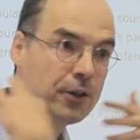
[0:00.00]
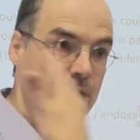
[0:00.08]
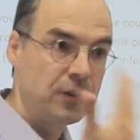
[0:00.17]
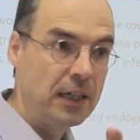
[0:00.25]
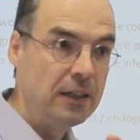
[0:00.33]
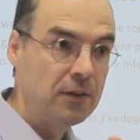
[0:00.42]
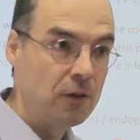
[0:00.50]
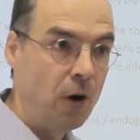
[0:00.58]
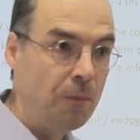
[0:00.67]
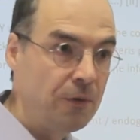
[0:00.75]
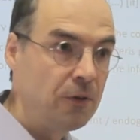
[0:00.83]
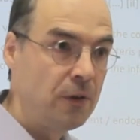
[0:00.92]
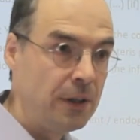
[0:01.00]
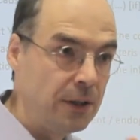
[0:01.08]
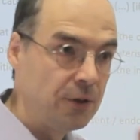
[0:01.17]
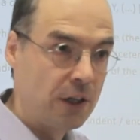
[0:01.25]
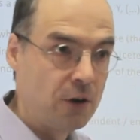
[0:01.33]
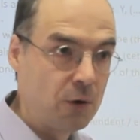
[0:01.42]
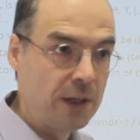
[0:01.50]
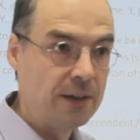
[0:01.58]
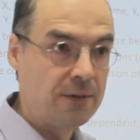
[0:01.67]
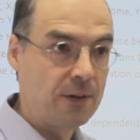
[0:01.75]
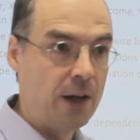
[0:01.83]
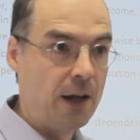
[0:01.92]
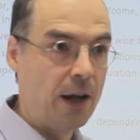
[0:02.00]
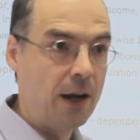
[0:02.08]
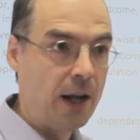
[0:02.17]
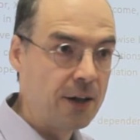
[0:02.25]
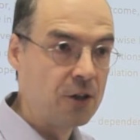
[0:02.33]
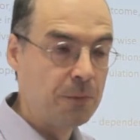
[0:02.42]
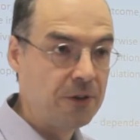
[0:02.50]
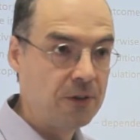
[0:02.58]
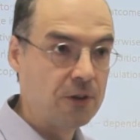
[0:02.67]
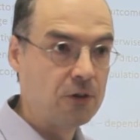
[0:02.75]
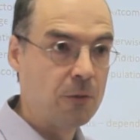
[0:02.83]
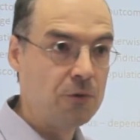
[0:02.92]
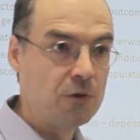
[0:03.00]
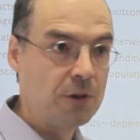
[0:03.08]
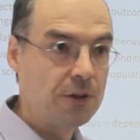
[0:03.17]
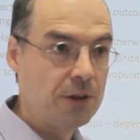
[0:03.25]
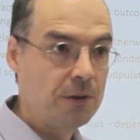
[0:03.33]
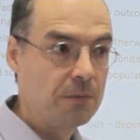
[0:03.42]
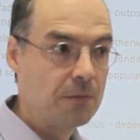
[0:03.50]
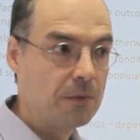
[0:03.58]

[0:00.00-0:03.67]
size obviously generates a larger business community,